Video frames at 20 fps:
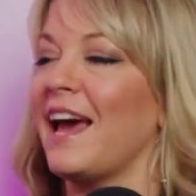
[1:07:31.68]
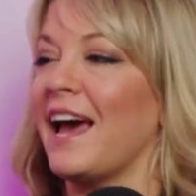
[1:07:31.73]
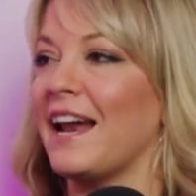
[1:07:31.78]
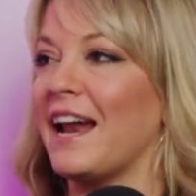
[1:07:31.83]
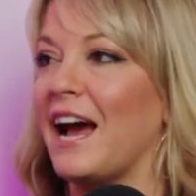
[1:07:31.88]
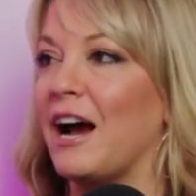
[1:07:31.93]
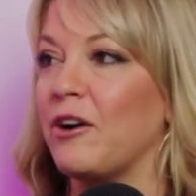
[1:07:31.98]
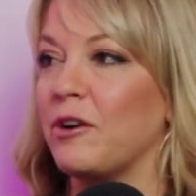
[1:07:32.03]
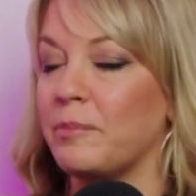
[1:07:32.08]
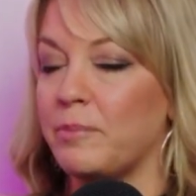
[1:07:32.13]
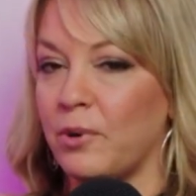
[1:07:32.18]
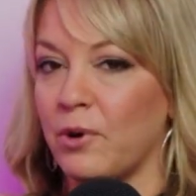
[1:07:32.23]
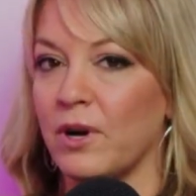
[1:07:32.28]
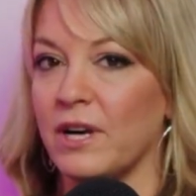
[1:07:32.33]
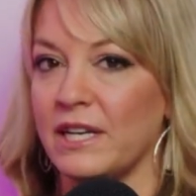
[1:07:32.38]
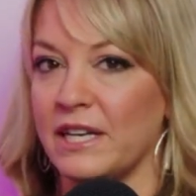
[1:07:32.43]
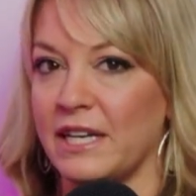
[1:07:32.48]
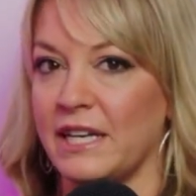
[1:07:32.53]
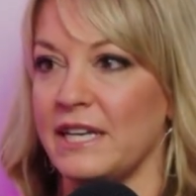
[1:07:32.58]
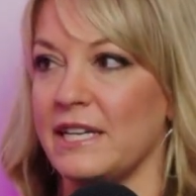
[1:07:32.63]
And how
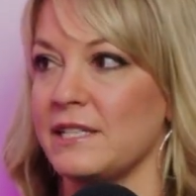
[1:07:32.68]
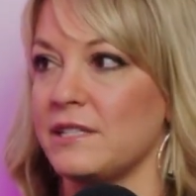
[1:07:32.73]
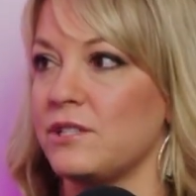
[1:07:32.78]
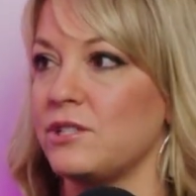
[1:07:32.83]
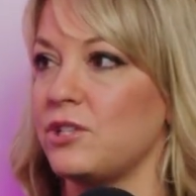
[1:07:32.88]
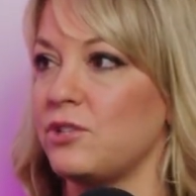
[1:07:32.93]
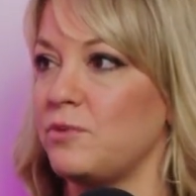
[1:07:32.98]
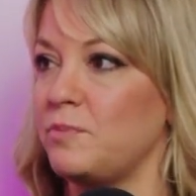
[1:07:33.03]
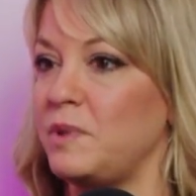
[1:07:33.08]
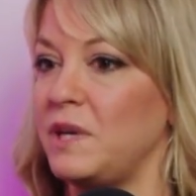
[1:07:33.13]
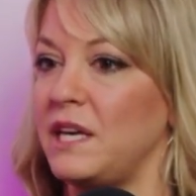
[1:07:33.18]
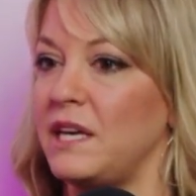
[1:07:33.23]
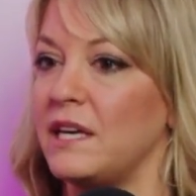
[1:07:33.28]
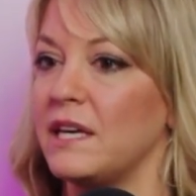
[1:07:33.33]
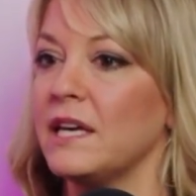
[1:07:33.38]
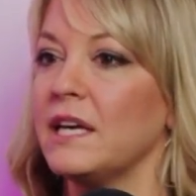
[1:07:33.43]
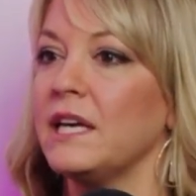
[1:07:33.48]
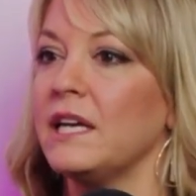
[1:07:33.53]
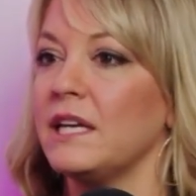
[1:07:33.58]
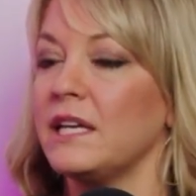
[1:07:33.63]
important it is to be
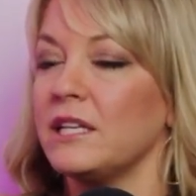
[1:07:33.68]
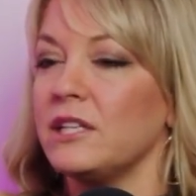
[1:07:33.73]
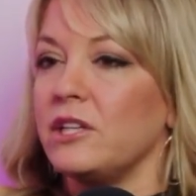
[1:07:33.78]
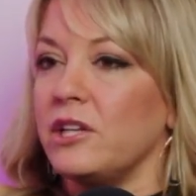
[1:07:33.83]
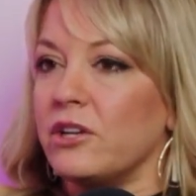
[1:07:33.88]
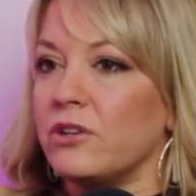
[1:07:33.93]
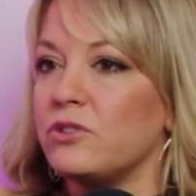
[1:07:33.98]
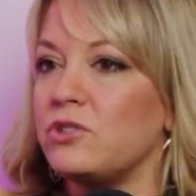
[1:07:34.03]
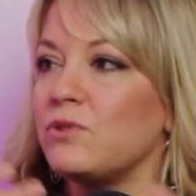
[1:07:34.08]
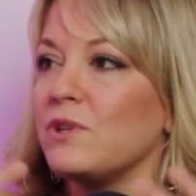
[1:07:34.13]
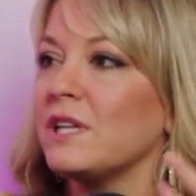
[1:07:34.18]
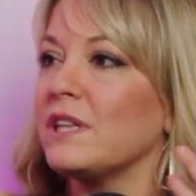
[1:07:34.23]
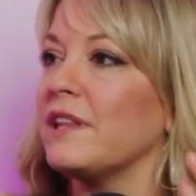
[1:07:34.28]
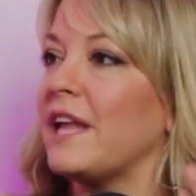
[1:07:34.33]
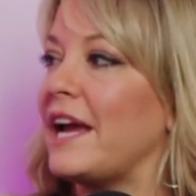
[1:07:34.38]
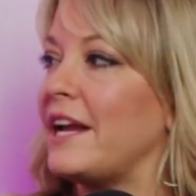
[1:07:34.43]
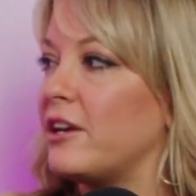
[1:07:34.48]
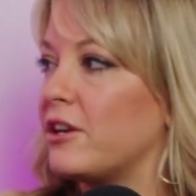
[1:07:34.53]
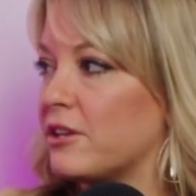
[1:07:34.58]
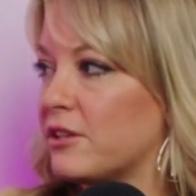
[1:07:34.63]
doing
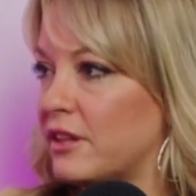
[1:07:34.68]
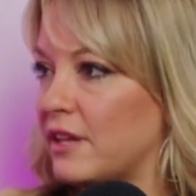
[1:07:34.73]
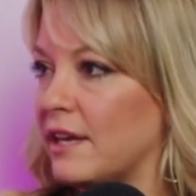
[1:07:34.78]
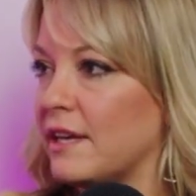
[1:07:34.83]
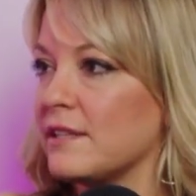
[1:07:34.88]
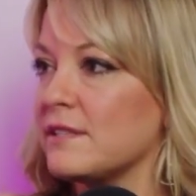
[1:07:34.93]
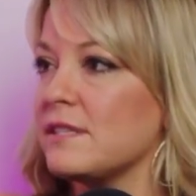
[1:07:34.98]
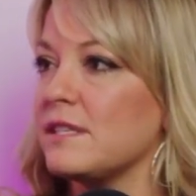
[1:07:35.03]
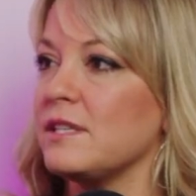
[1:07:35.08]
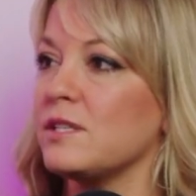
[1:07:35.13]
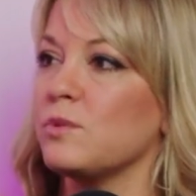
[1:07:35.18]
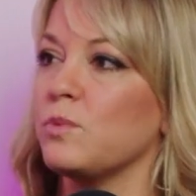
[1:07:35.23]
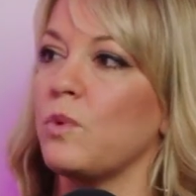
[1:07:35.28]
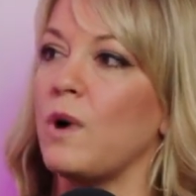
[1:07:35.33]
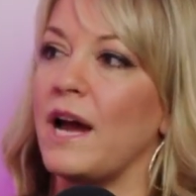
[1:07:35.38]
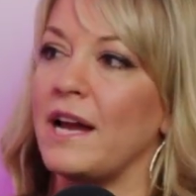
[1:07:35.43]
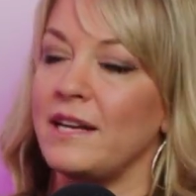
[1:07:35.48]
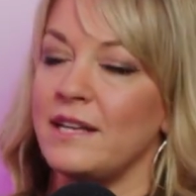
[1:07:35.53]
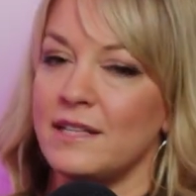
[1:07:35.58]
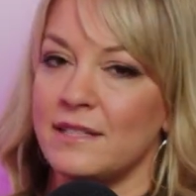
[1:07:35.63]
lighter things, these
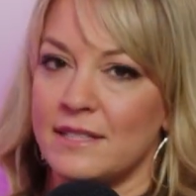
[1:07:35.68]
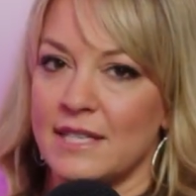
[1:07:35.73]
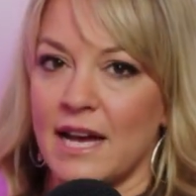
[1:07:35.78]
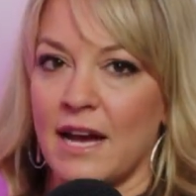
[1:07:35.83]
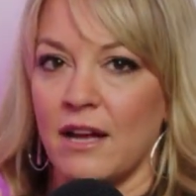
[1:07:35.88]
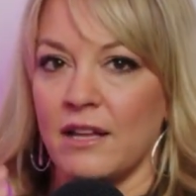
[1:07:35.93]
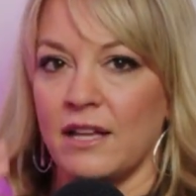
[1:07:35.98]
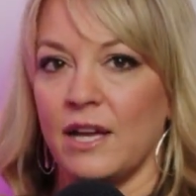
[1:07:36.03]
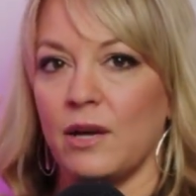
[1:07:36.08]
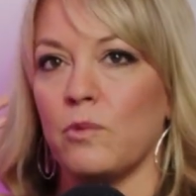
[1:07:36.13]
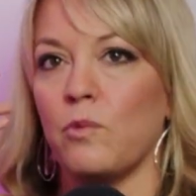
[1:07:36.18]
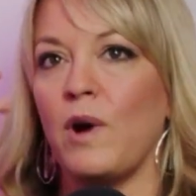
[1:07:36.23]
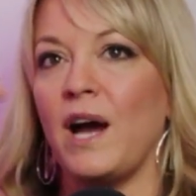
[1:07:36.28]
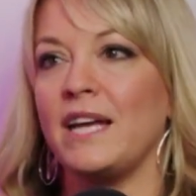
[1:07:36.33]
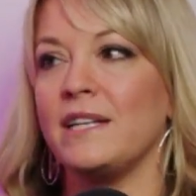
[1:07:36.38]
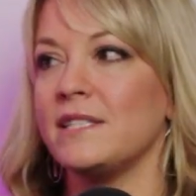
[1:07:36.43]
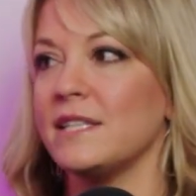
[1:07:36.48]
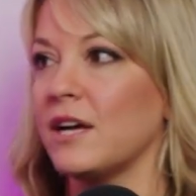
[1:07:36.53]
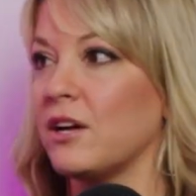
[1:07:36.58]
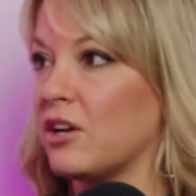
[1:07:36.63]
wind down
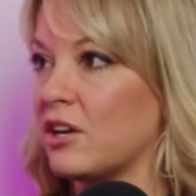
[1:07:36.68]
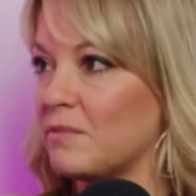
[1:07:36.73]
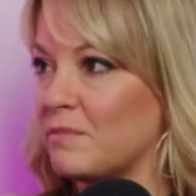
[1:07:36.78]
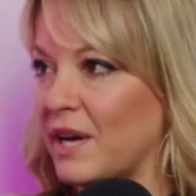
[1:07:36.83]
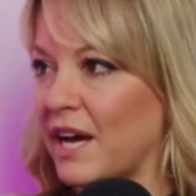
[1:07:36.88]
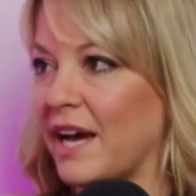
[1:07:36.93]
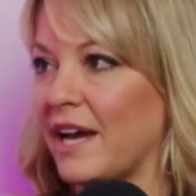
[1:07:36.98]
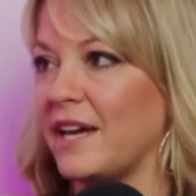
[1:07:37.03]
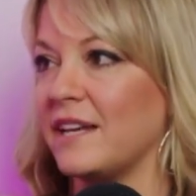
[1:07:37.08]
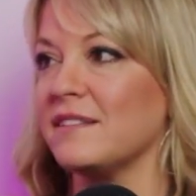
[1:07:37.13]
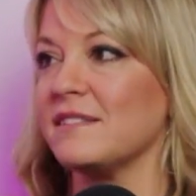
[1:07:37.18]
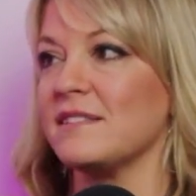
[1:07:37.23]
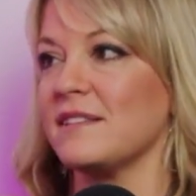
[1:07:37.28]
our minds.